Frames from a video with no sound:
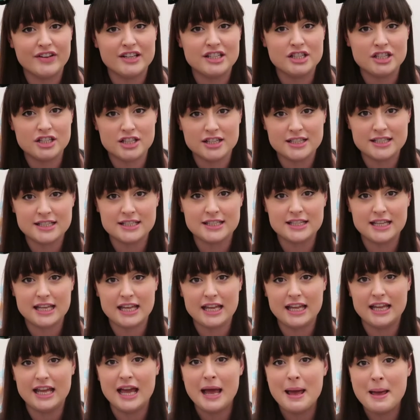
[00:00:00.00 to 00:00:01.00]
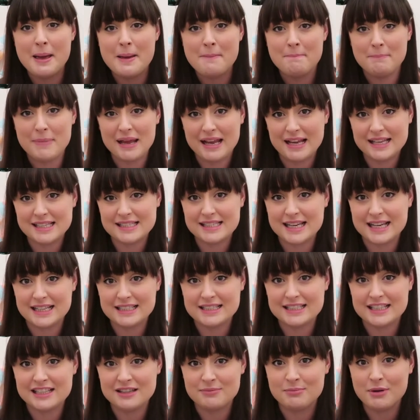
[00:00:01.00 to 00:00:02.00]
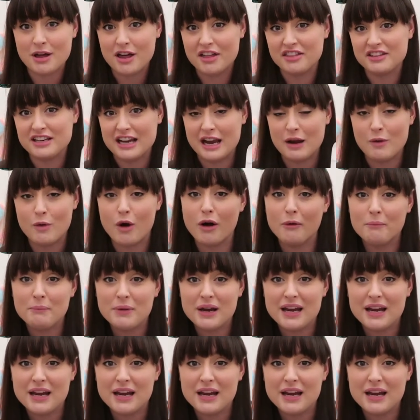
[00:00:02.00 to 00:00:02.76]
it's just the Mickey's ninetieth birthday one,